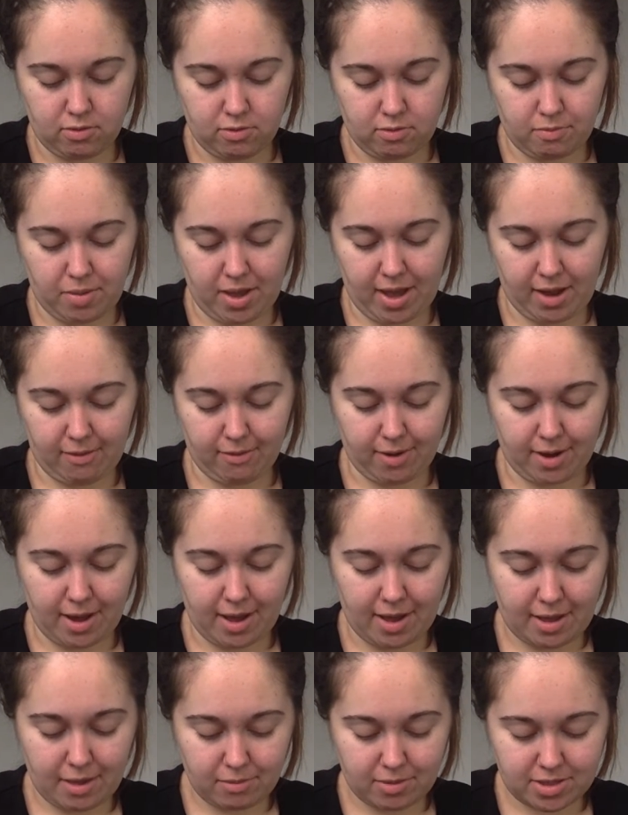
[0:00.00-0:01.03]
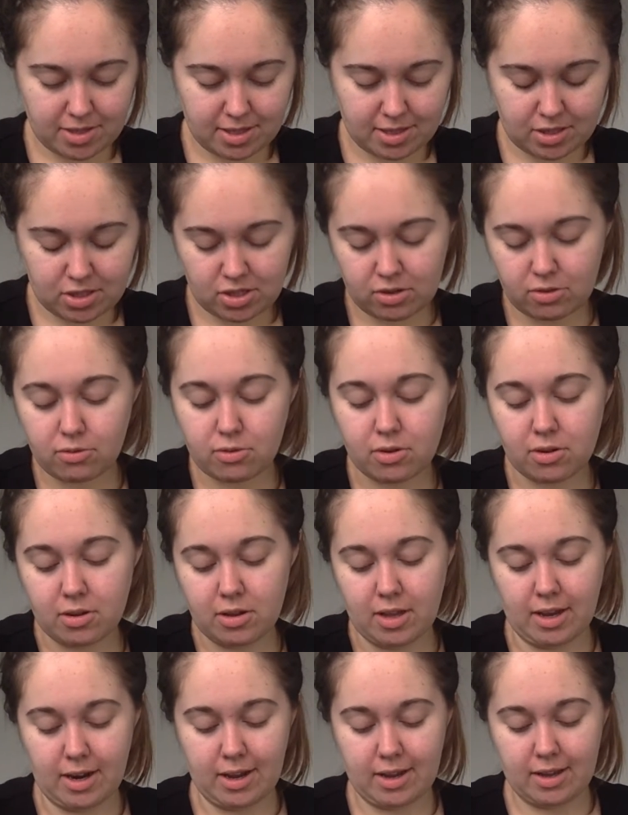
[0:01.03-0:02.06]
back when I was in school,
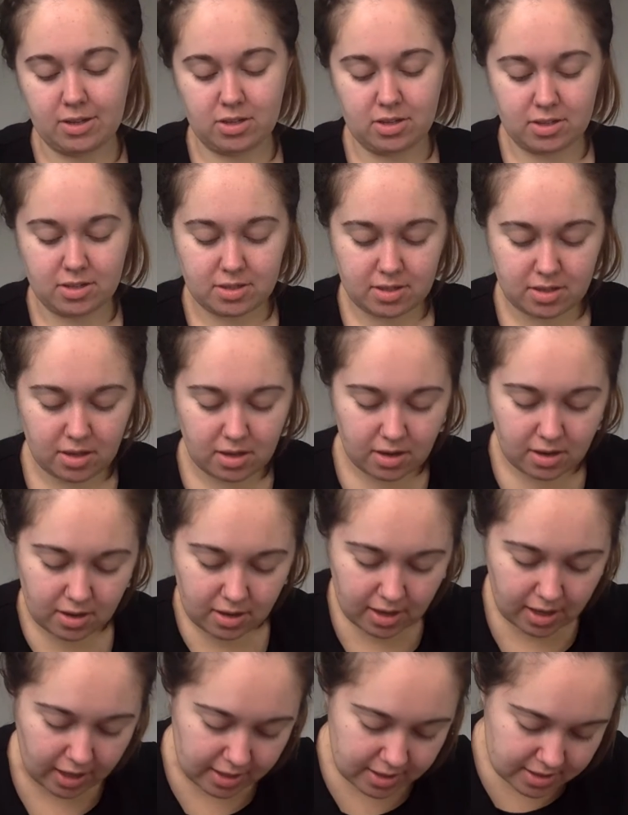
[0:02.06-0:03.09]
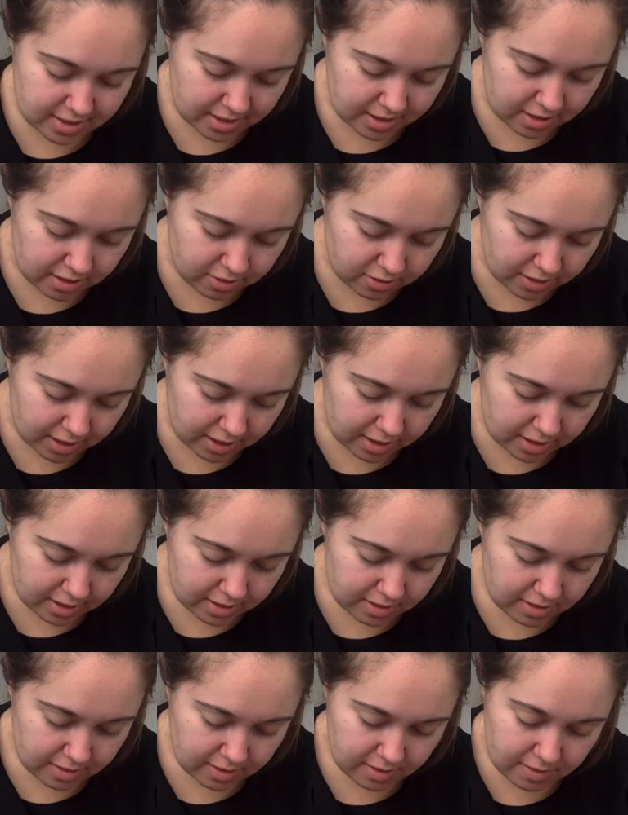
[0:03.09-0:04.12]
and I just continued it.
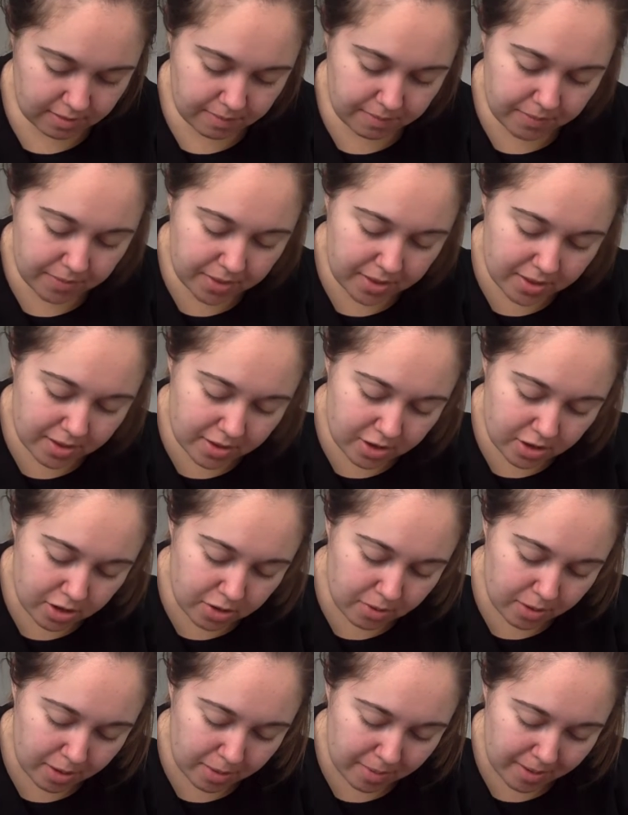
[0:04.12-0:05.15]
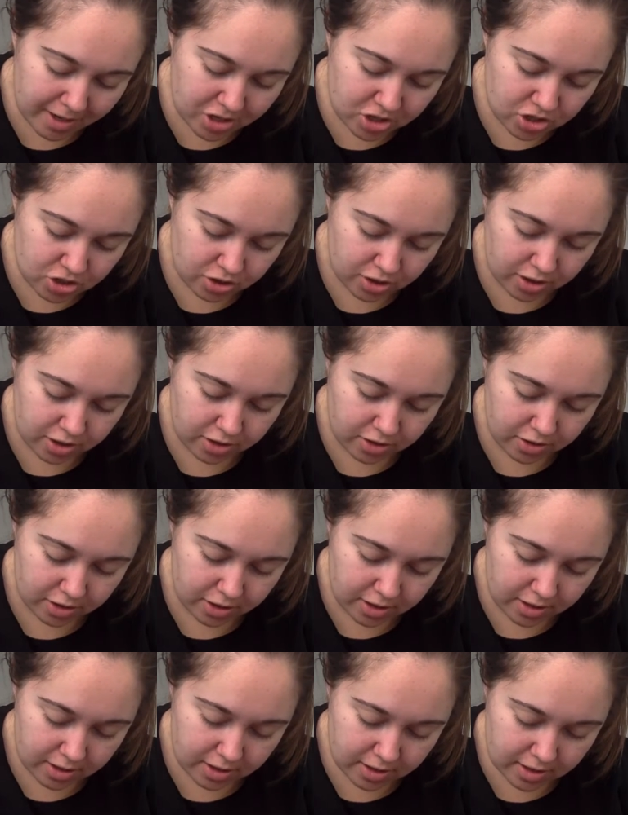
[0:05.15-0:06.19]
You want to make sure
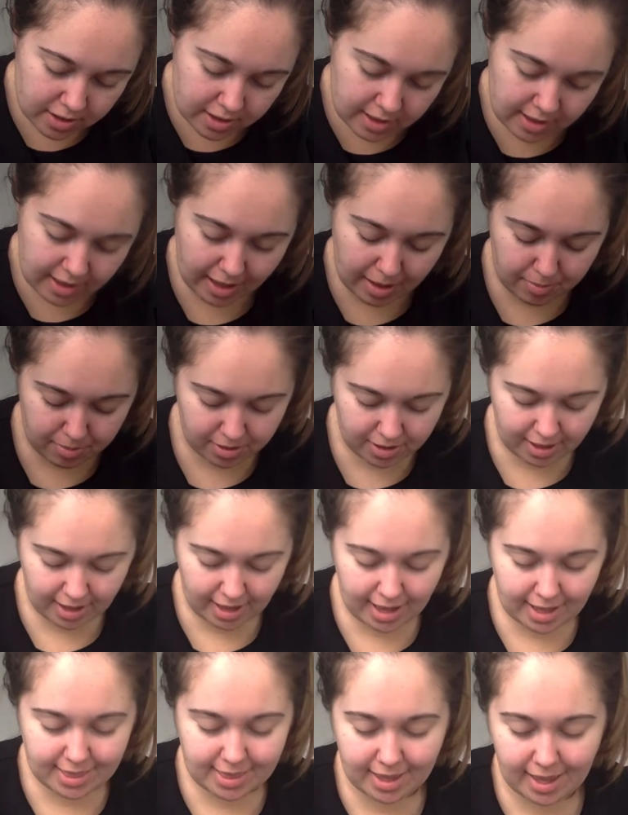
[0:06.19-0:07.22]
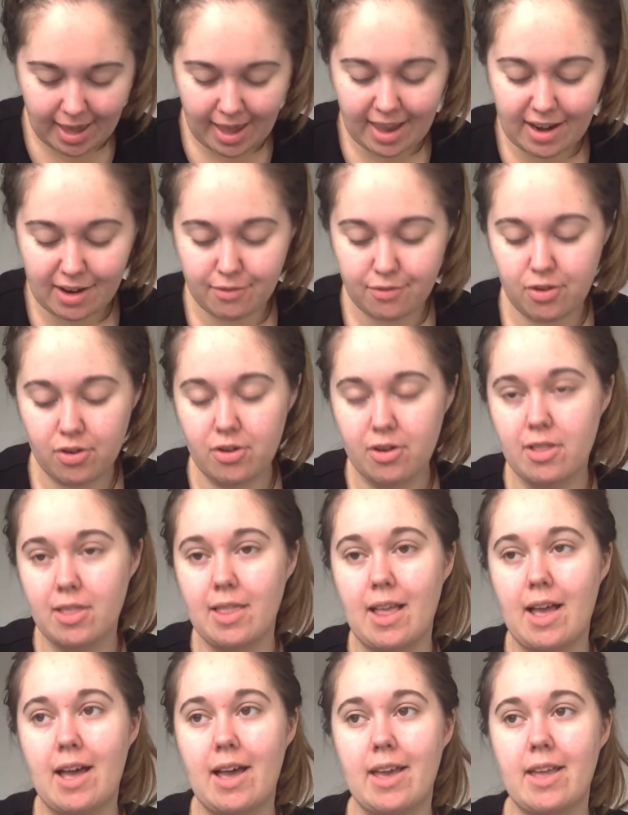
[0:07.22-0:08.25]
you're labeling at the end of your
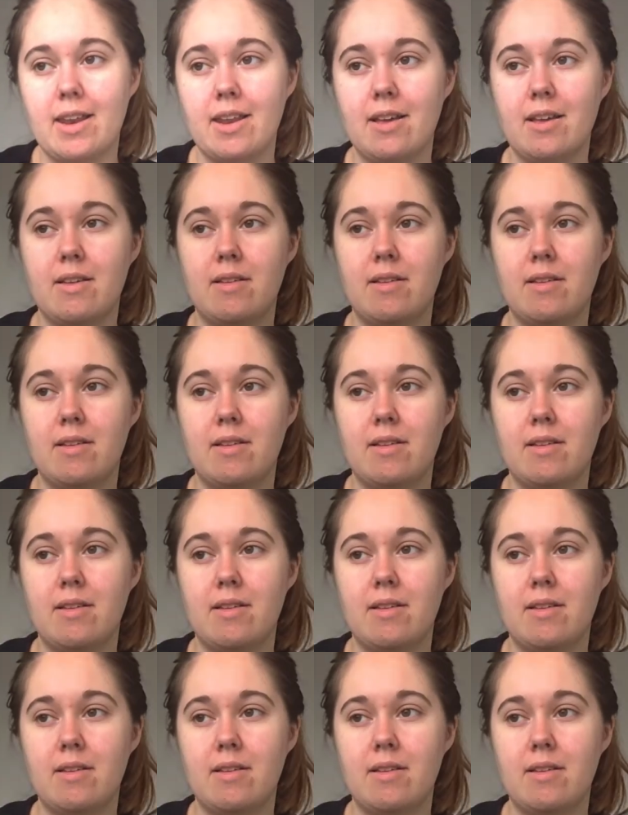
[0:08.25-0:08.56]
line.